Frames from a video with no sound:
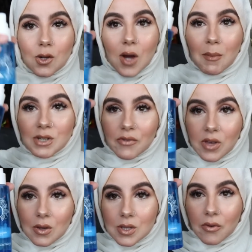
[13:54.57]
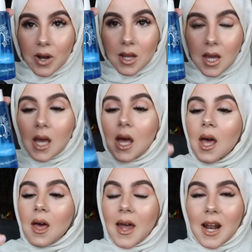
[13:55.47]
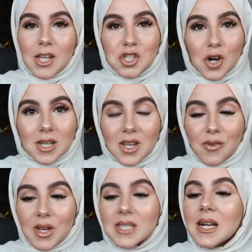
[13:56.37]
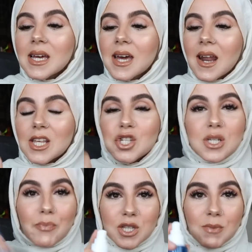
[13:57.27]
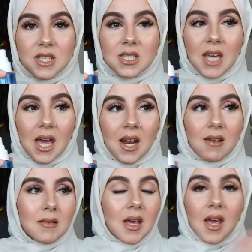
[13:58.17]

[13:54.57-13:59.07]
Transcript: Look how much I've used already, and I literally got it recently, and I literally spritz my skin